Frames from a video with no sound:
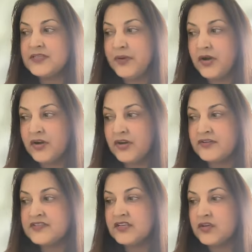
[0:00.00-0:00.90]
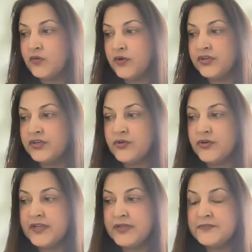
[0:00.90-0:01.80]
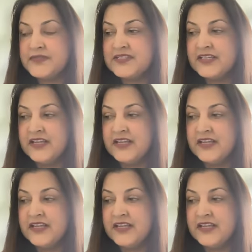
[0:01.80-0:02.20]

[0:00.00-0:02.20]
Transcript: the barns, the corn cribs,